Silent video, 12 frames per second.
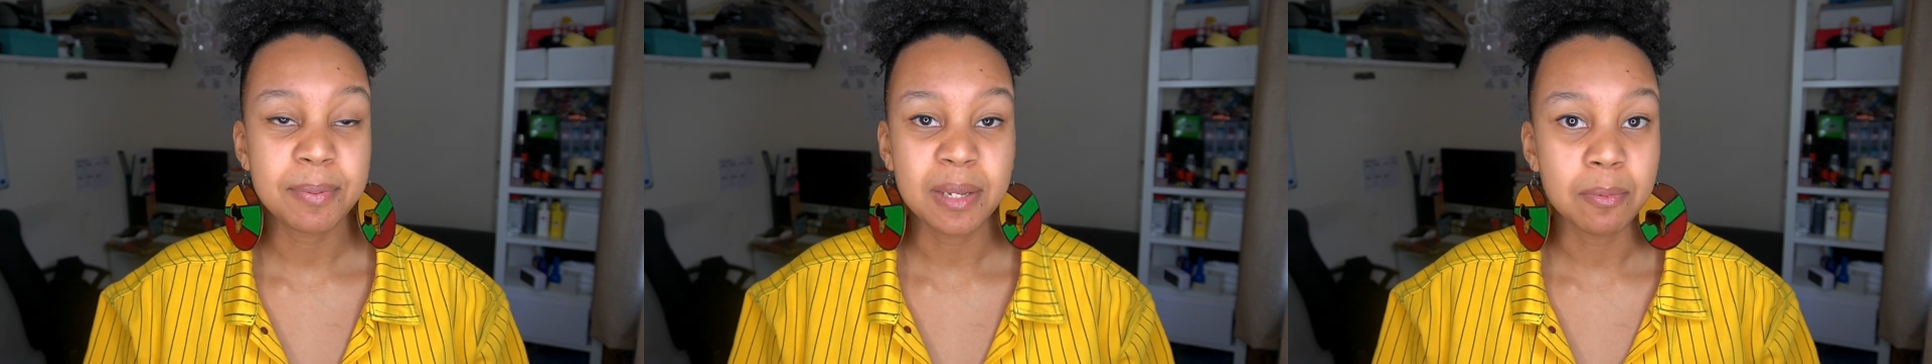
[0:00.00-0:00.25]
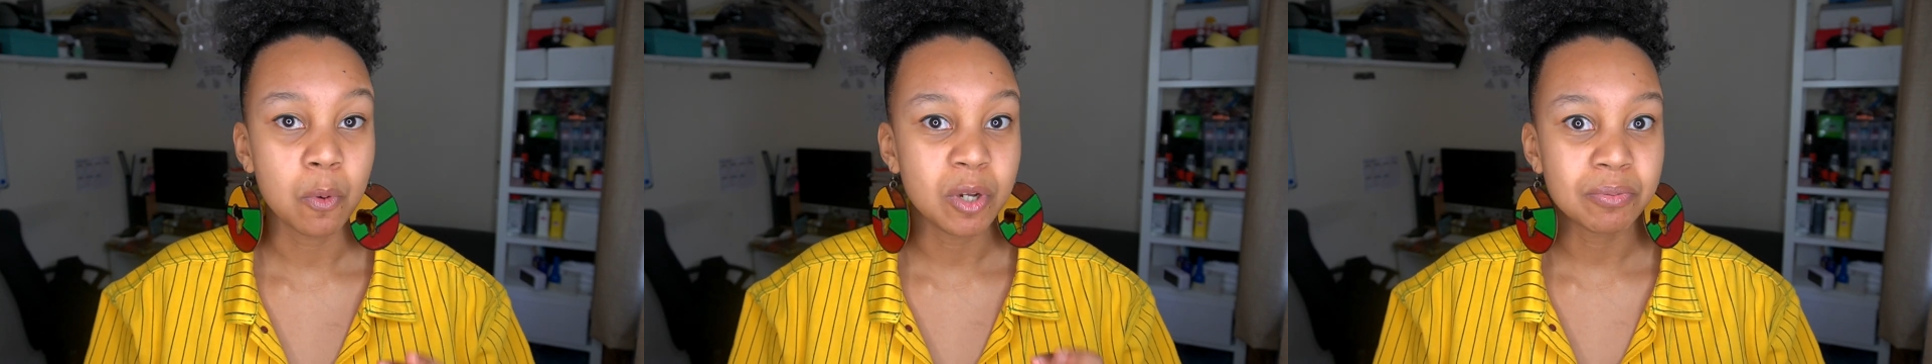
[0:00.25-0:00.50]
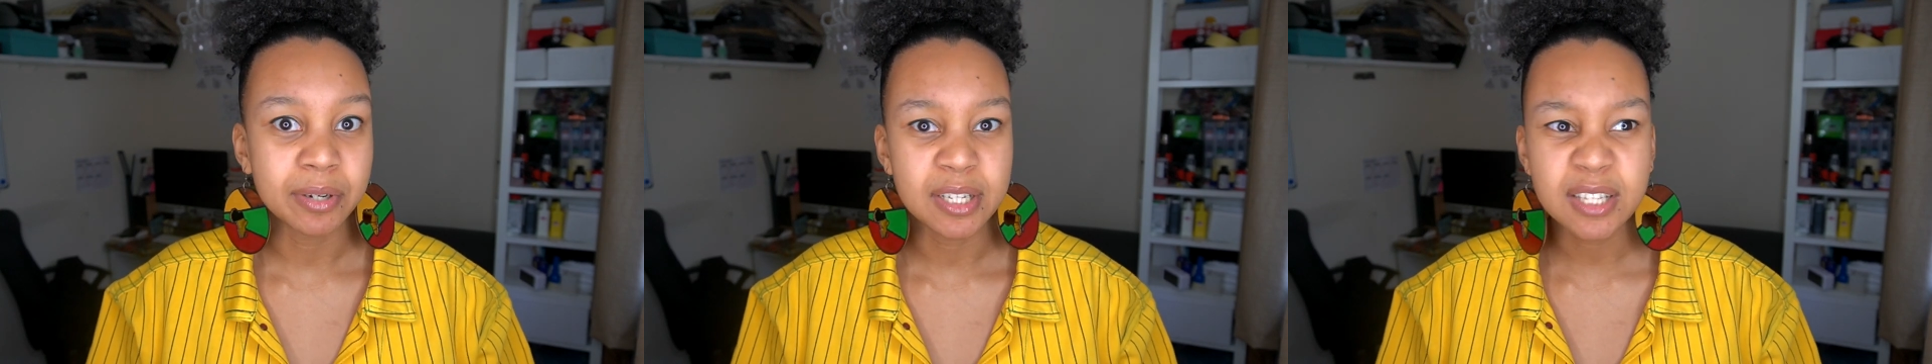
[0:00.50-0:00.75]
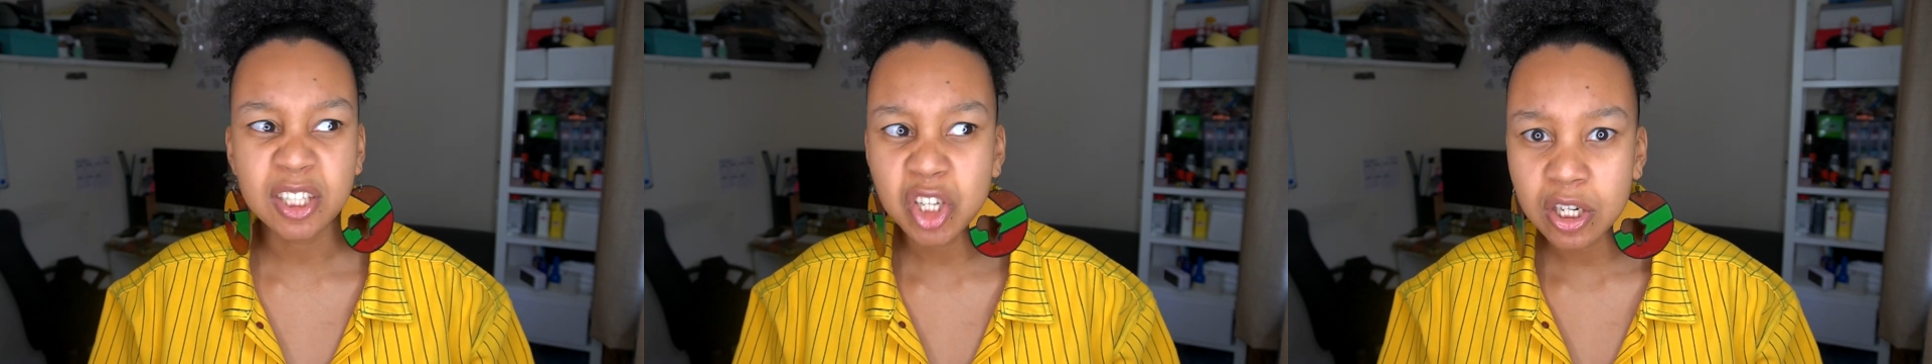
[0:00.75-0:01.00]
people whispering,
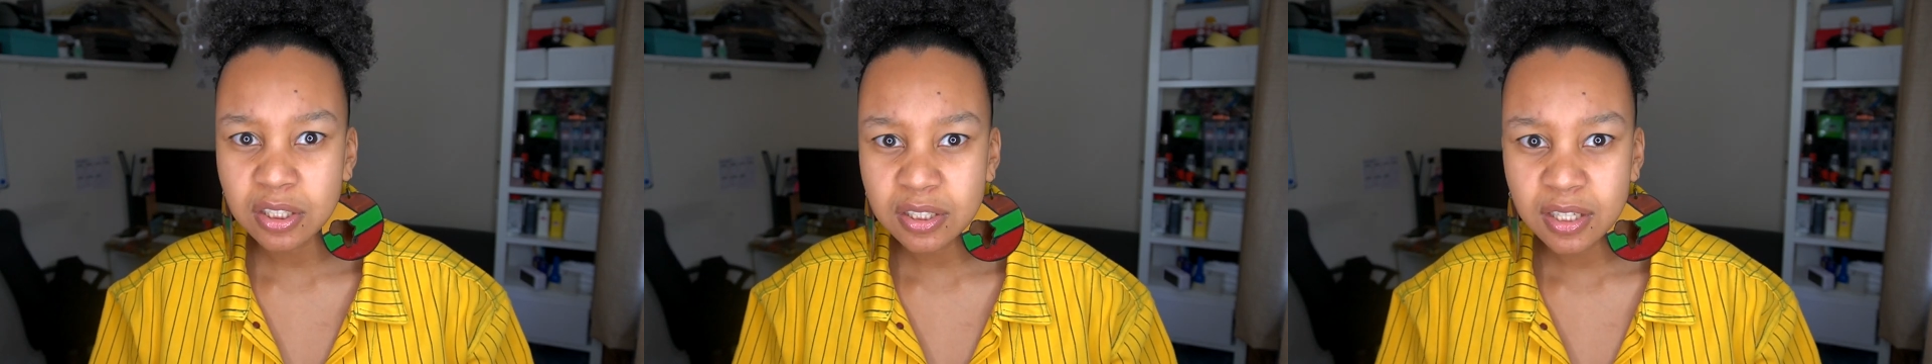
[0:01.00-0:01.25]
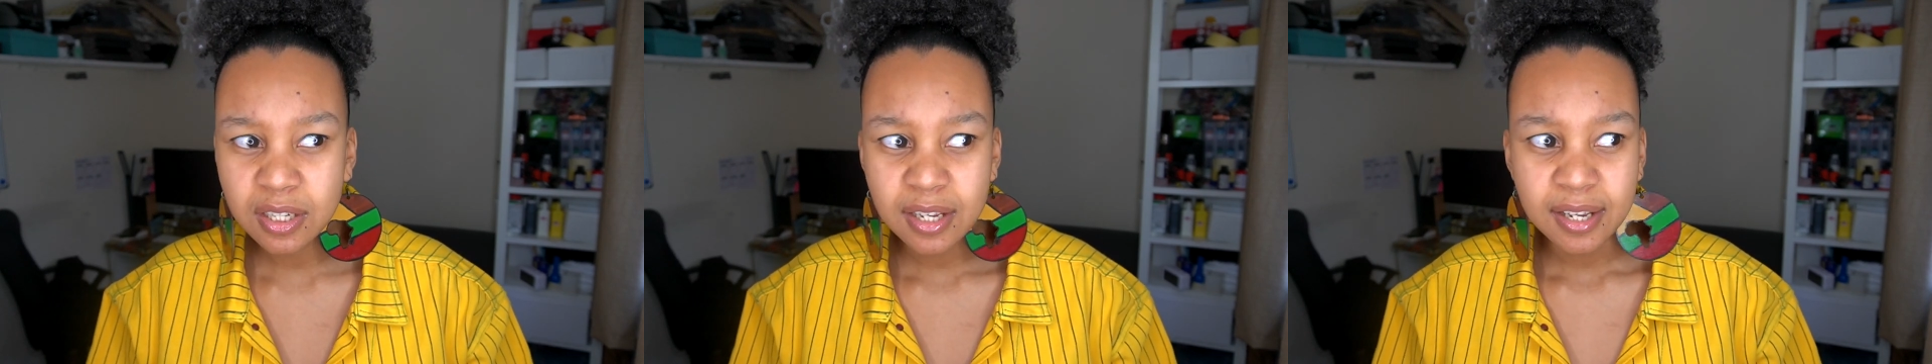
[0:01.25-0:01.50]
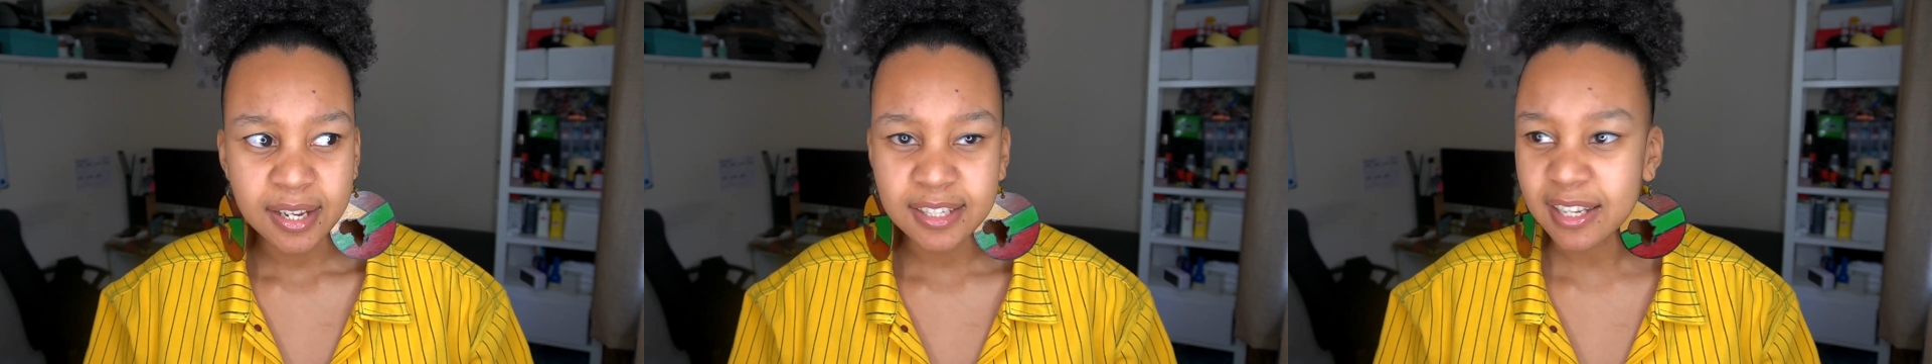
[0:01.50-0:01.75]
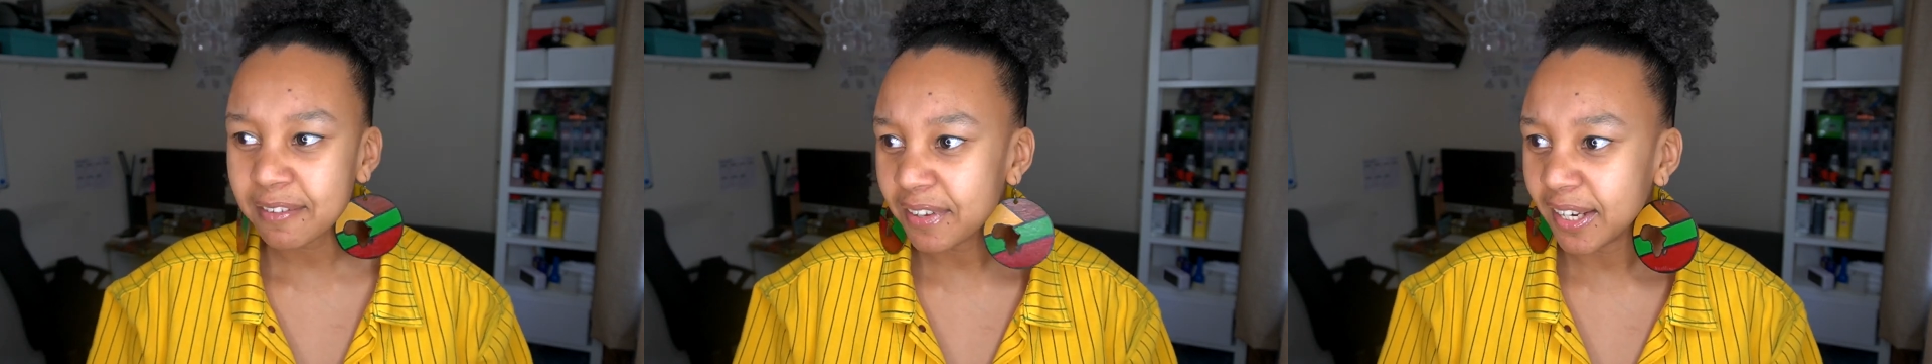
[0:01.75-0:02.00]
is that Chunkz? Is
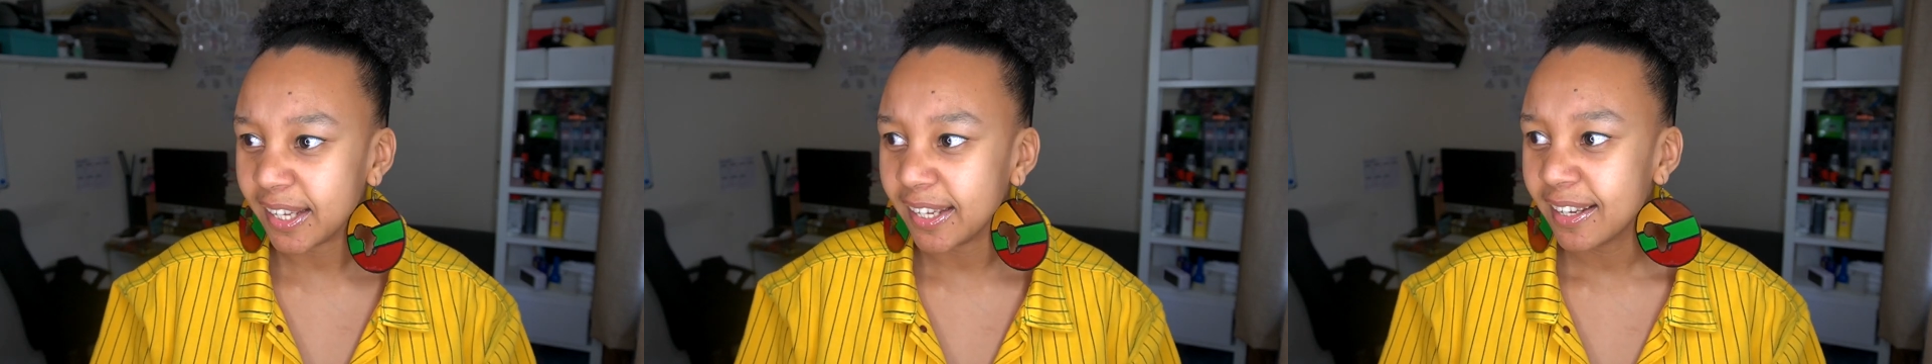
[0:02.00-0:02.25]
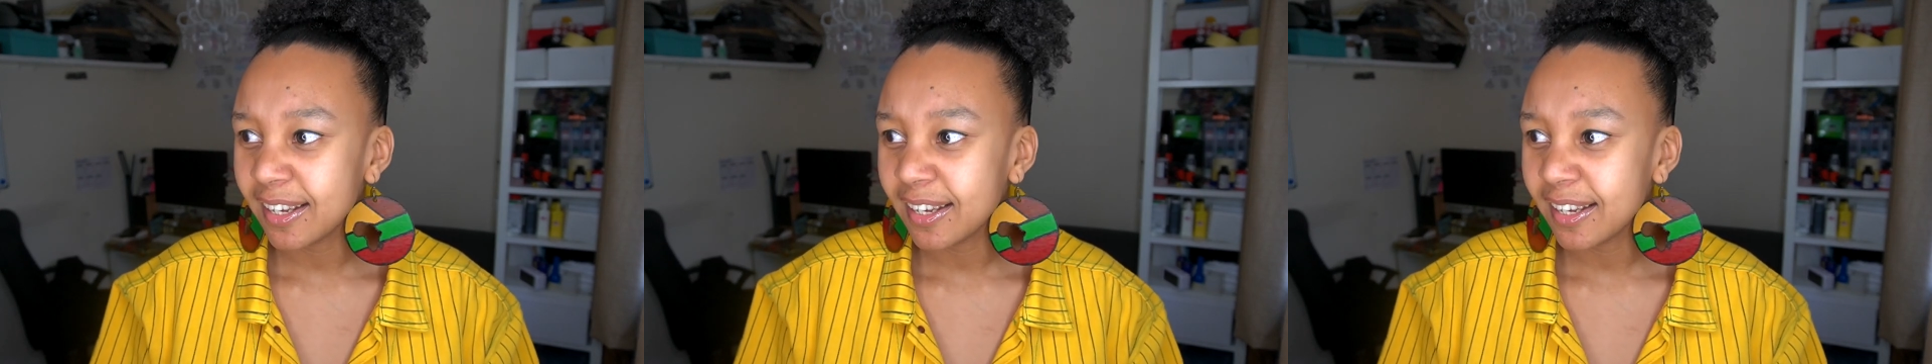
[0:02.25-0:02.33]
that Filly?